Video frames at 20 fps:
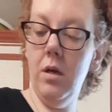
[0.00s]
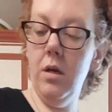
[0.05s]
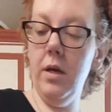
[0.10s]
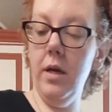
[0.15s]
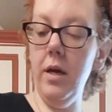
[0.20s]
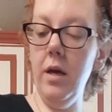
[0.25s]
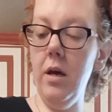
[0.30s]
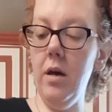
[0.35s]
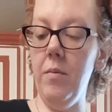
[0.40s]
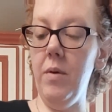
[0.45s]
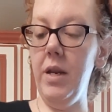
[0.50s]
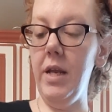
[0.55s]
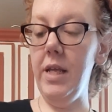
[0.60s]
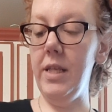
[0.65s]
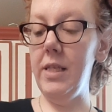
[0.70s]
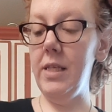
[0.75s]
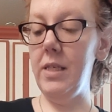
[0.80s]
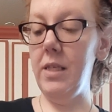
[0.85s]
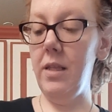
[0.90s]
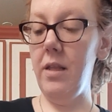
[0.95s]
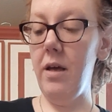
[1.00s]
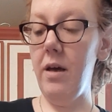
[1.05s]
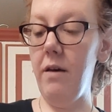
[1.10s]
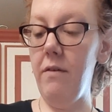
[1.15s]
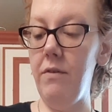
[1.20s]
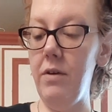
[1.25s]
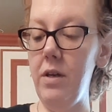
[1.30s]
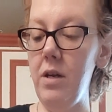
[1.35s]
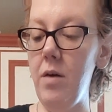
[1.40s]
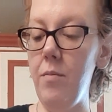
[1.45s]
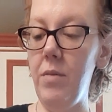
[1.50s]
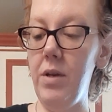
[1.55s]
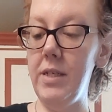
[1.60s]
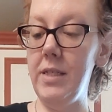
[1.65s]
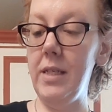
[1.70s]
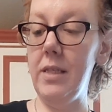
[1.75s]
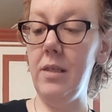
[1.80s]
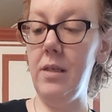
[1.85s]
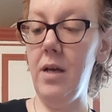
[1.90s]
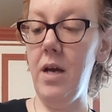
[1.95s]
Okay, I'm going to get this in the oven. I'm going to
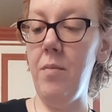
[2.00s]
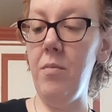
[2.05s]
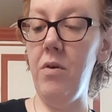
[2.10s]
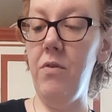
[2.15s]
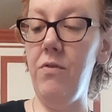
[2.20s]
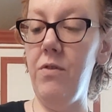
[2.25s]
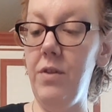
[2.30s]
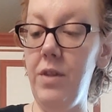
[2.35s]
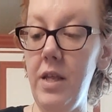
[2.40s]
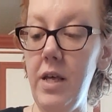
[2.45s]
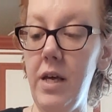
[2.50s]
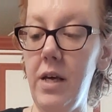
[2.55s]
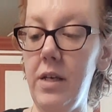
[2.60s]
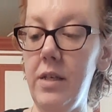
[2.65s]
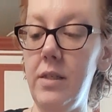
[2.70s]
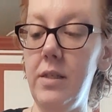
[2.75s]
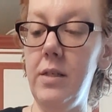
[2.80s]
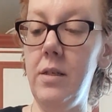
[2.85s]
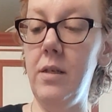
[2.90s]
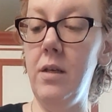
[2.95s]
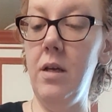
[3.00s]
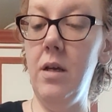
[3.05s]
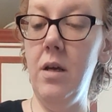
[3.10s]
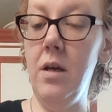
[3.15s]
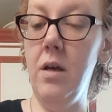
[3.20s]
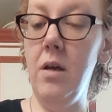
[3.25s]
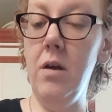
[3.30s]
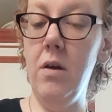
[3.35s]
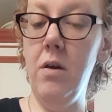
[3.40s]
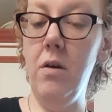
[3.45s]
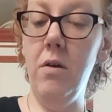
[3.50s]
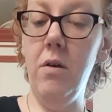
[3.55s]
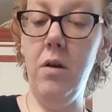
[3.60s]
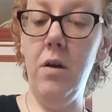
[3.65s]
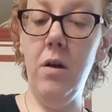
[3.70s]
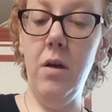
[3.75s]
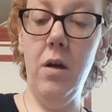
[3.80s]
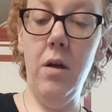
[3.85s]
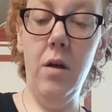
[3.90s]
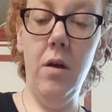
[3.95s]
set the timer for this
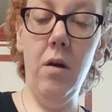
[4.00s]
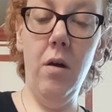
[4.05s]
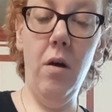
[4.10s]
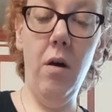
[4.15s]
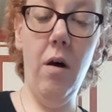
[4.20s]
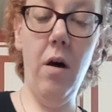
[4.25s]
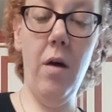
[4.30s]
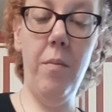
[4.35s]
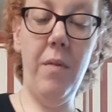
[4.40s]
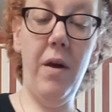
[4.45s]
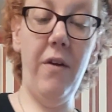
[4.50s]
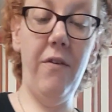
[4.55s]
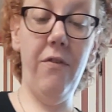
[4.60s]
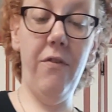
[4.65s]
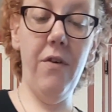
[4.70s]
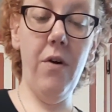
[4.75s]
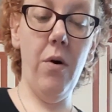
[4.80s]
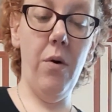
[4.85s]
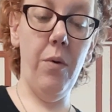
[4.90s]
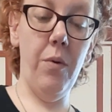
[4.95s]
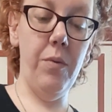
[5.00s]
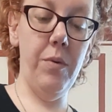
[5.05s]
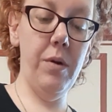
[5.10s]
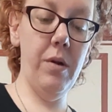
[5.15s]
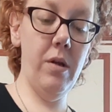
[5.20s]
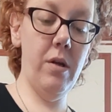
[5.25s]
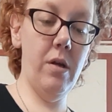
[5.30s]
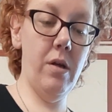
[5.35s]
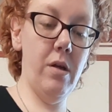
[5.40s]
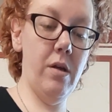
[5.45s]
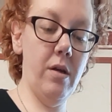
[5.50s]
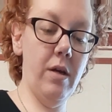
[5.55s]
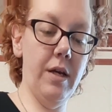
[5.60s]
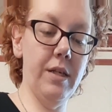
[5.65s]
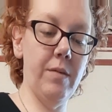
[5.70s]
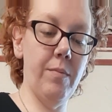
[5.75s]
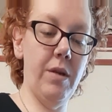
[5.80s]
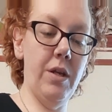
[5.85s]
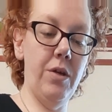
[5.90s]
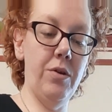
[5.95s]
on my phone, because
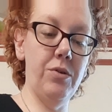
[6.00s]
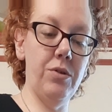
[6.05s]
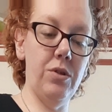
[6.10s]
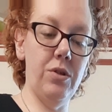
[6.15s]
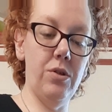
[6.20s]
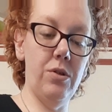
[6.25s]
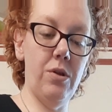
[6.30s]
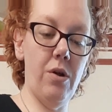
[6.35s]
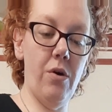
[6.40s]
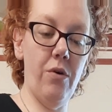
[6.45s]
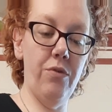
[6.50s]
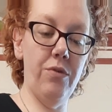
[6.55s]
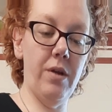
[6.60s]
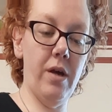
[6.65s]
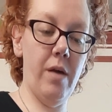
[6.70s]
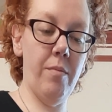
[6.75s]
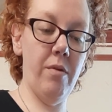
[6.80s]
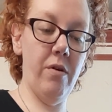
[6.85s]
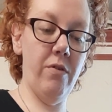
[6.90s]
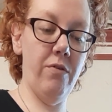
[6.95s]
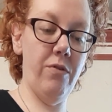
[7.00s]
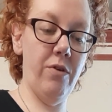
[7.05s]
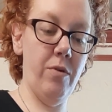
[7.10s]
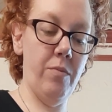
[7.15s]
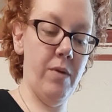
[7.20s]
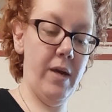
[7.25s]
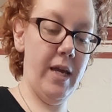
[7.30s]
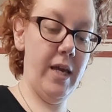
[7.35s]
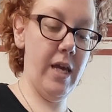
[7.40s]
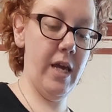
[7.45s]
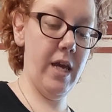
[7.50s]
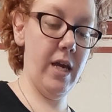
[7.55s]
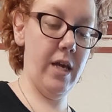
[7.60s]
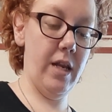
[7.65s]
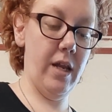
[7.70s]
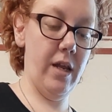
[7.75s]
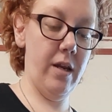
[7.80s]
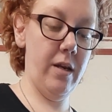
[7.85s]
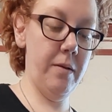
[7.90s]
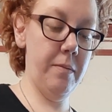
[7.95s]
I'm going to use the stove timer for my
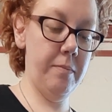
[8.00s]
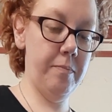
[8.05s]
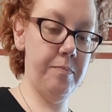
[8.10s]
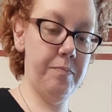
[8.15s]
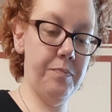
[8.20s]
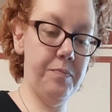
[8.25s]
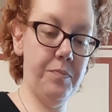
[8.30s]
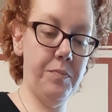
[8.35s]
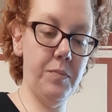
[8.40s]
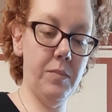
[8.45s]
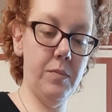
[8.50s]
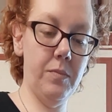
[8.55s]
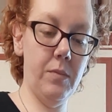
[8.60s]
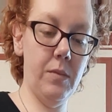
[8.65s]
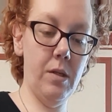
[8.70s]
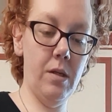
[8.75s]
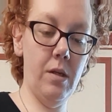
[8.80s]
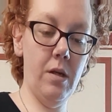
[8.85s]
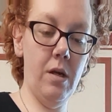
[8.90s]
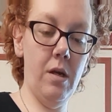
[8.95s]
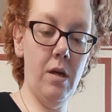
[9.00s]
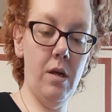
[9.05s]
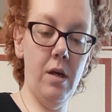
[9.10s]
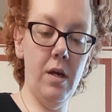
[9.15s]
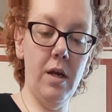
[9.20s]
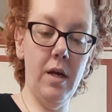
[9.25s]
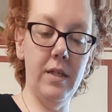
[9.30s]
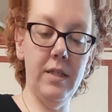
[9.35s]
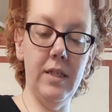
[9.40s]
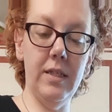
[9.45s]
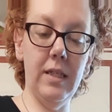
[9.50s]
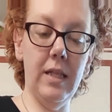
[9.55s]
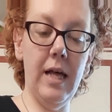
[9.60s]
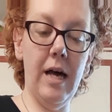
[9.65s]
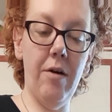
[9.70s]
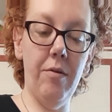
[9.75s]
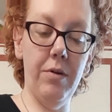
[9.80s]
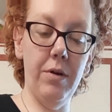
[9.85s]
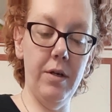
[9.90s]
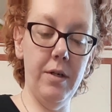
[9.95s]
Canon, because it's
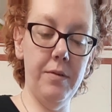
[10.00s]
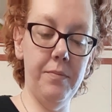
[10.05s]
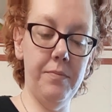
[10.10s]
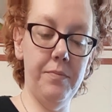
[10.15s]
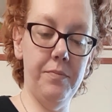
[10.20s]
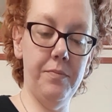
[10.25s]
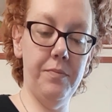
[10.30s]
louder.